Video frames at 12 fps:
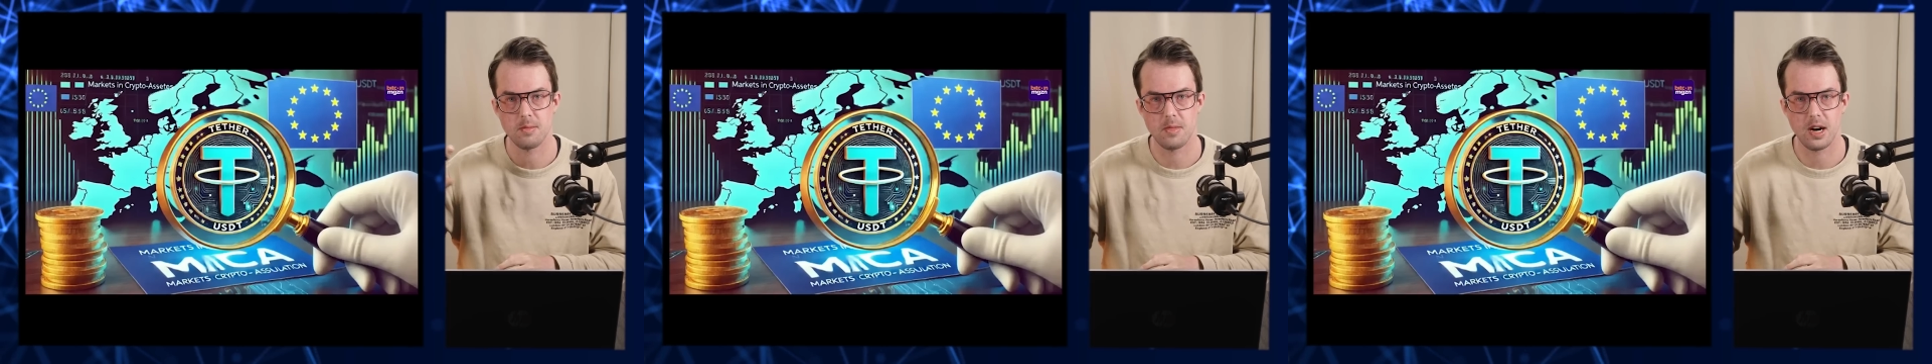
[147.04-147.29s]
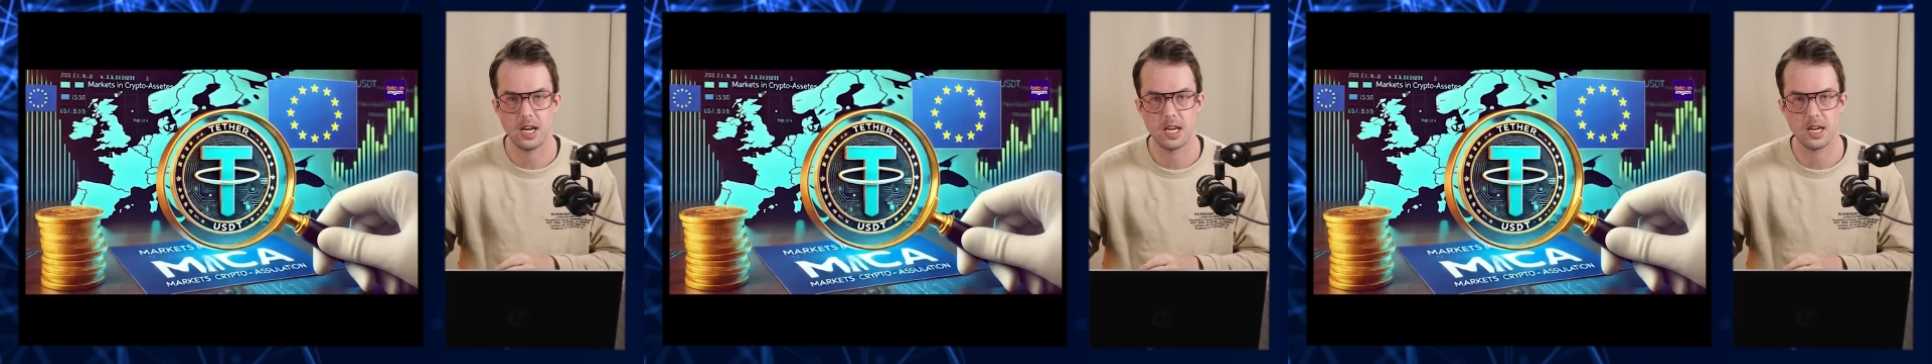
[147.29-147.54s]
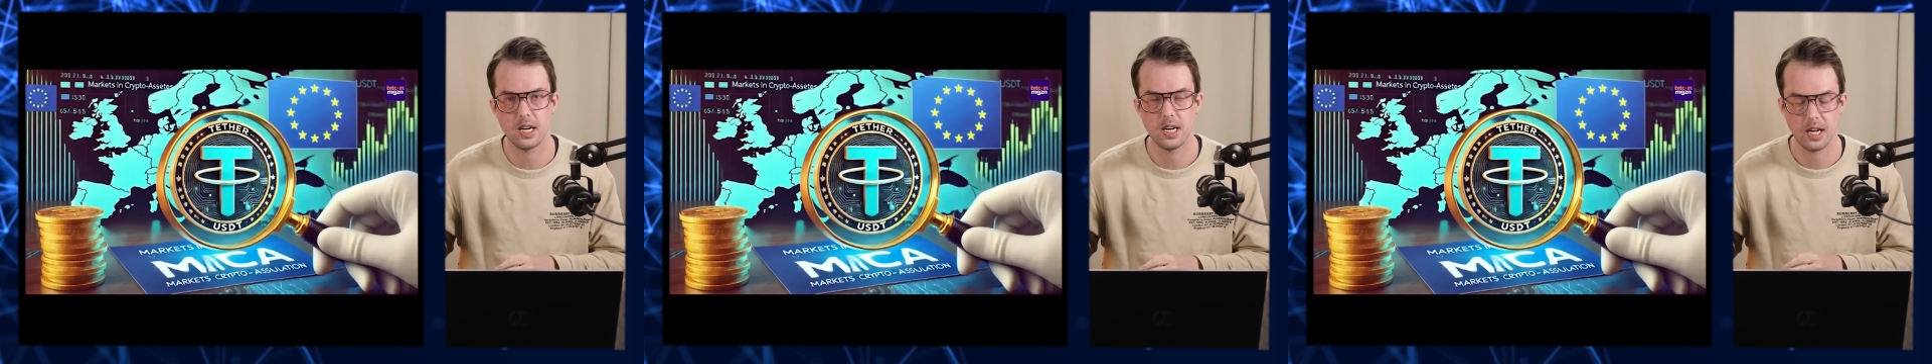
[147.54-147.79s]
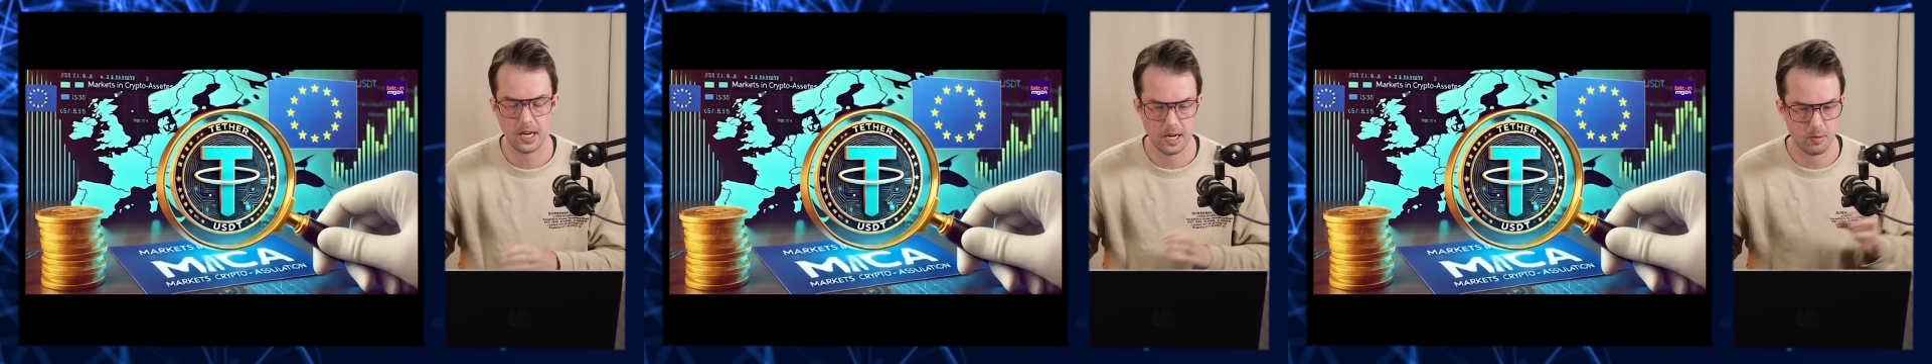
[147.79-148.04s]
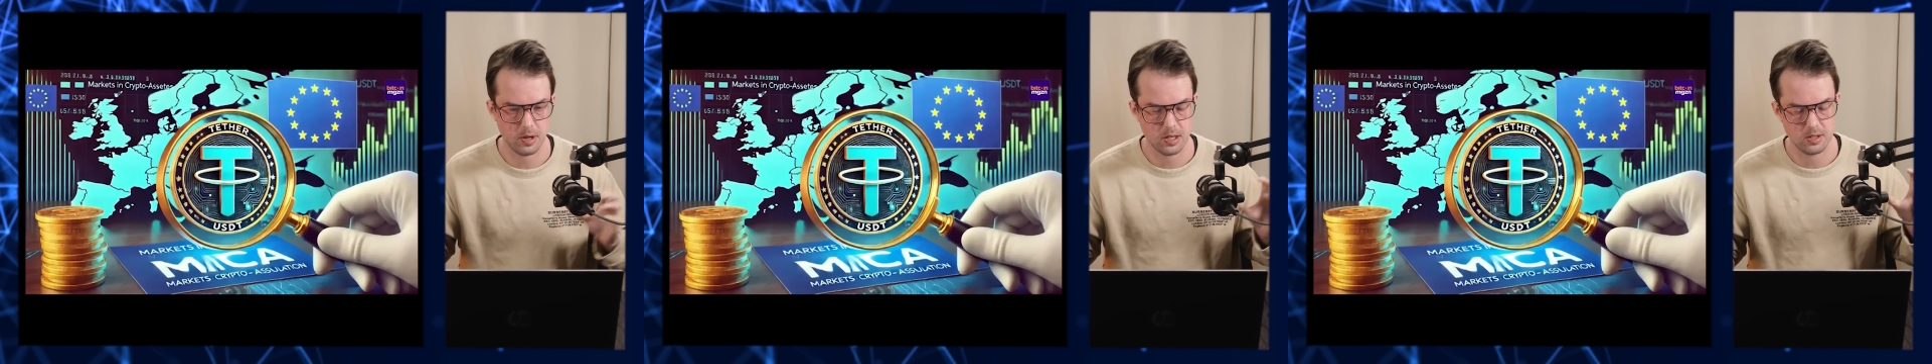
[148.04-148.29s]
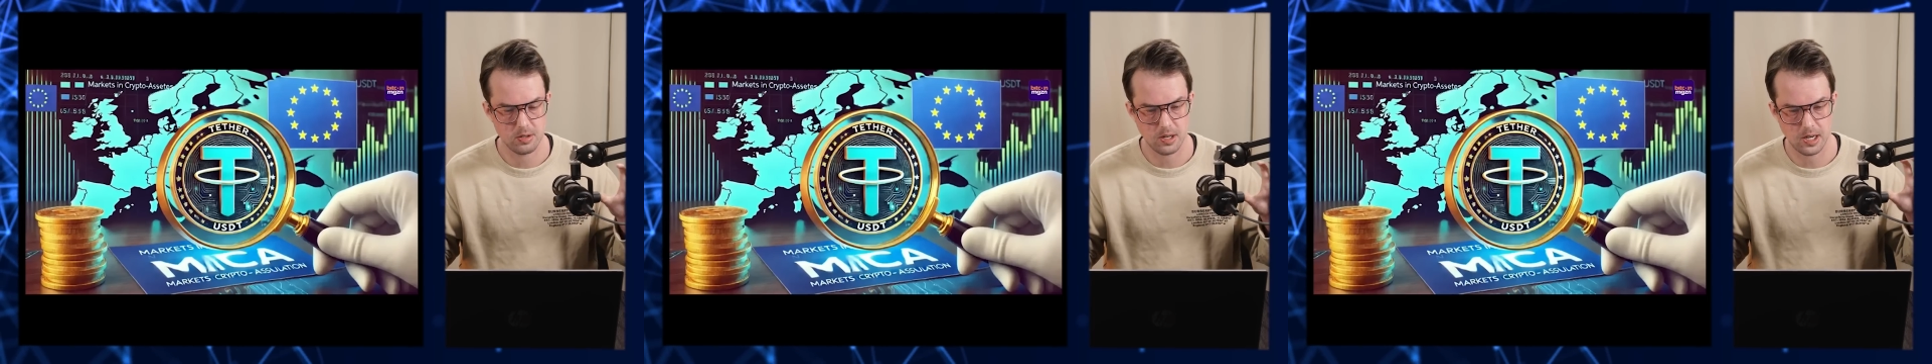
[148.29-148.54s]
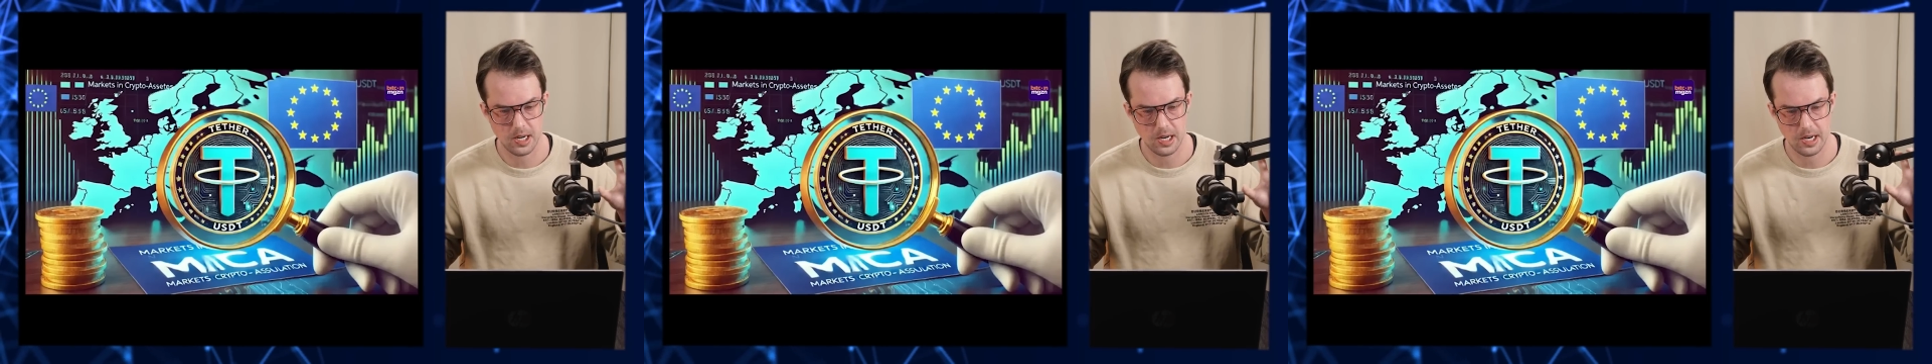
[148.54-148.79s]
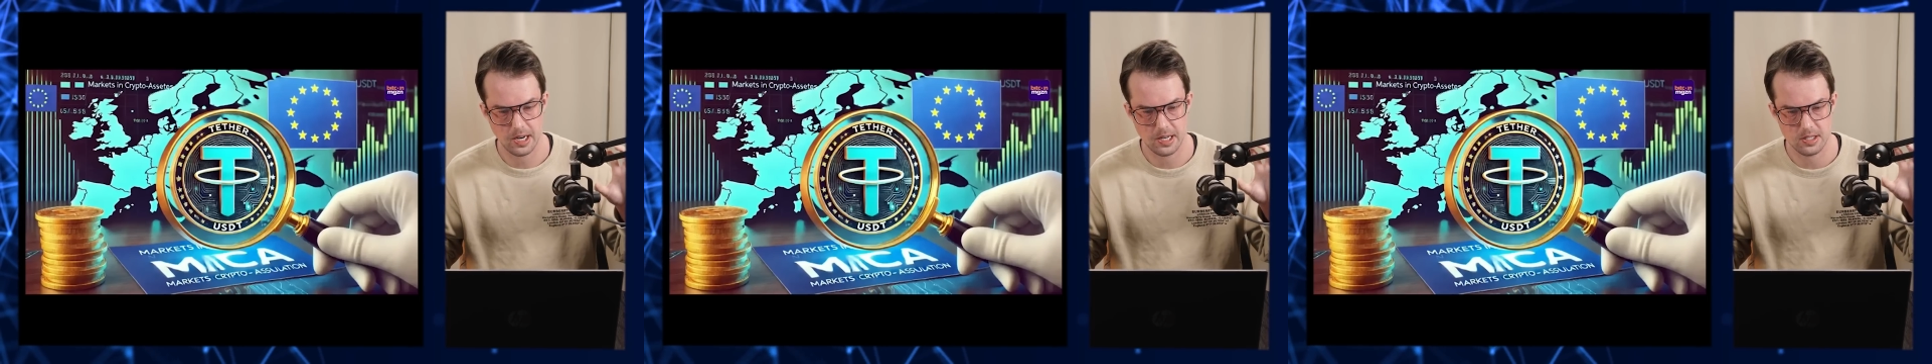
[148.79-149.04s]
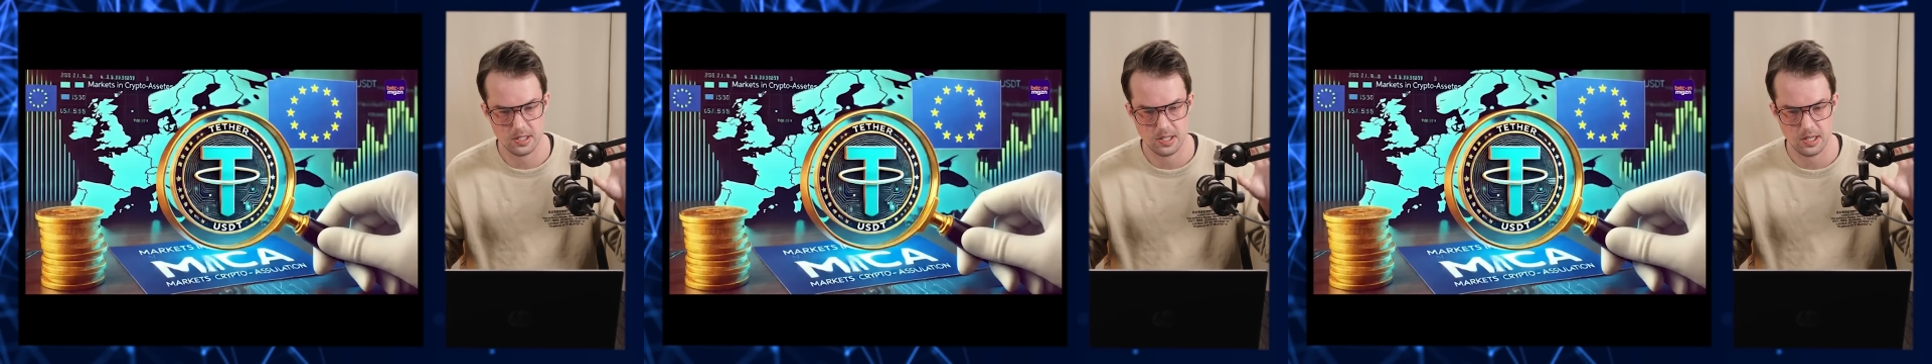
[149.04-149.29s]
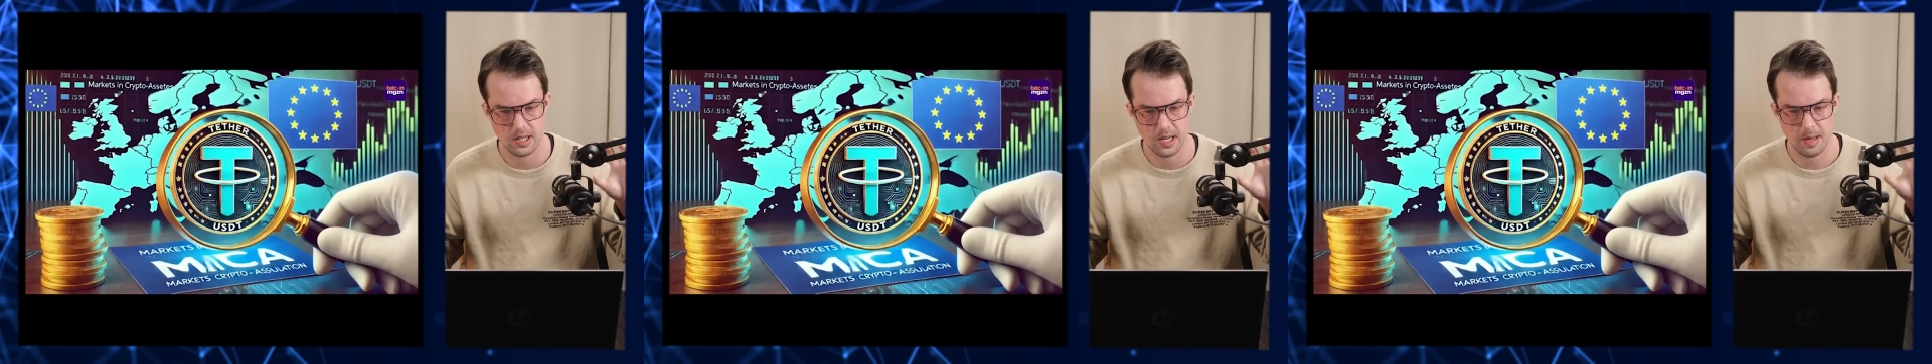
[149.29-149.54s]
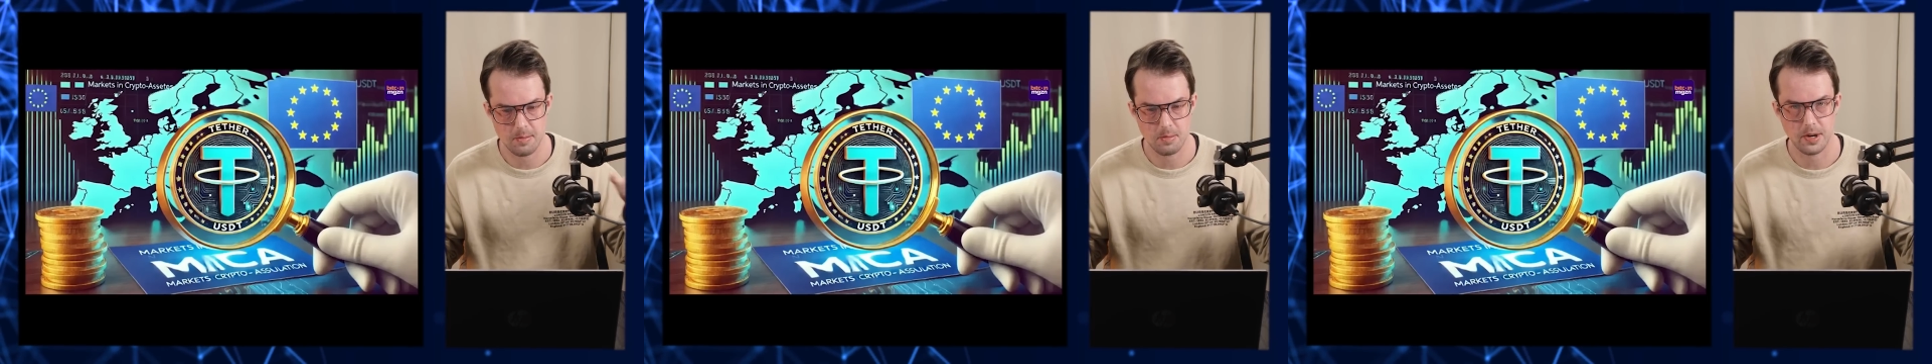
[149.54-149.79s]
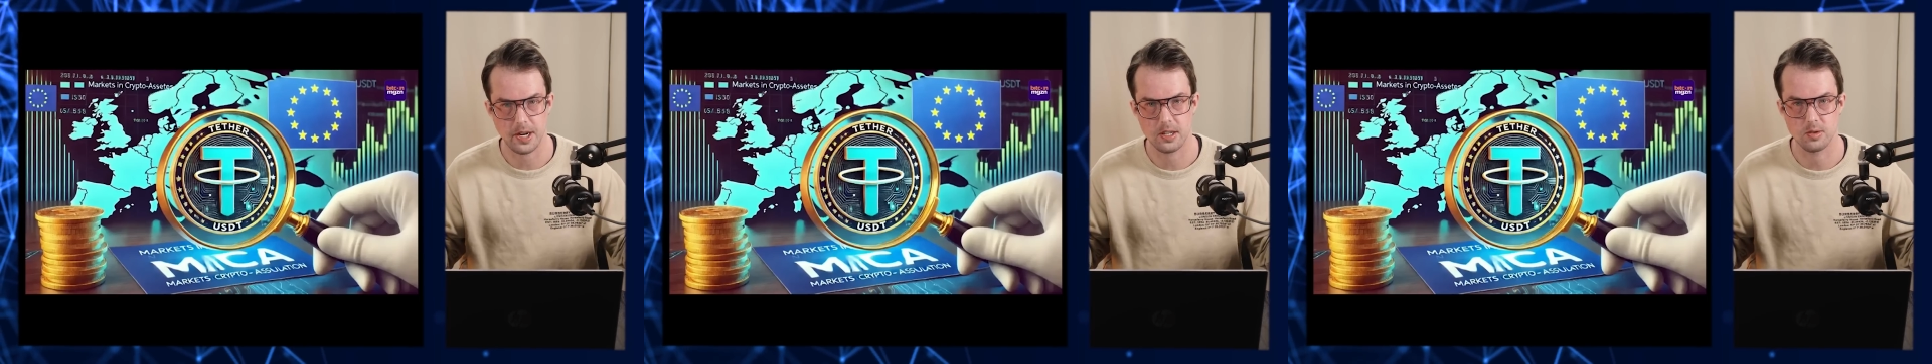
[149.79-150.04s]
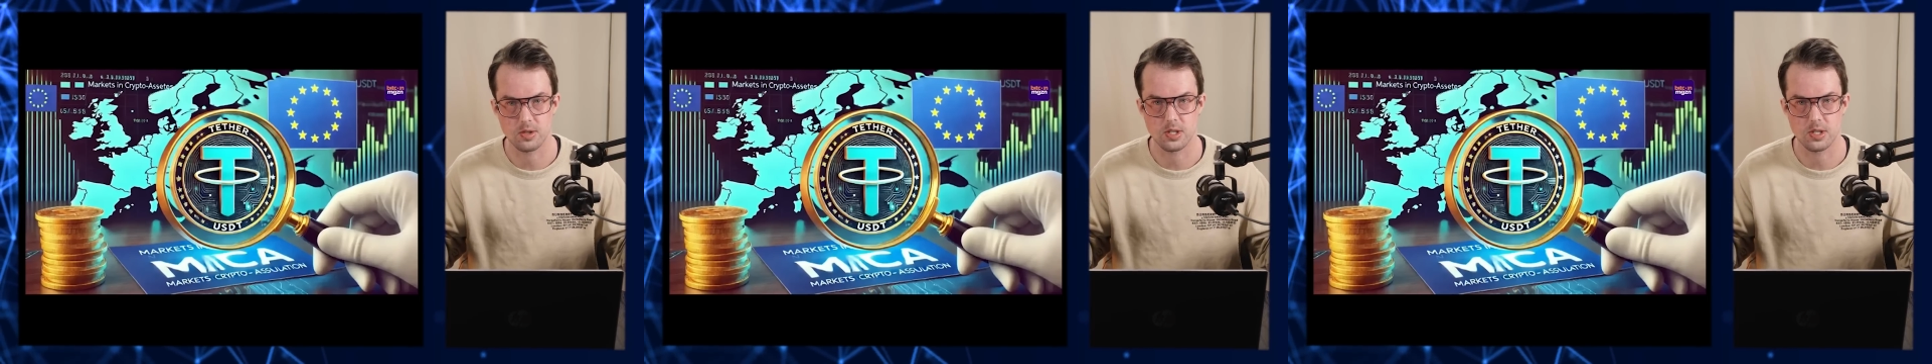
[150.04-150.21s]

MiCA and I wanted to highlight the impact on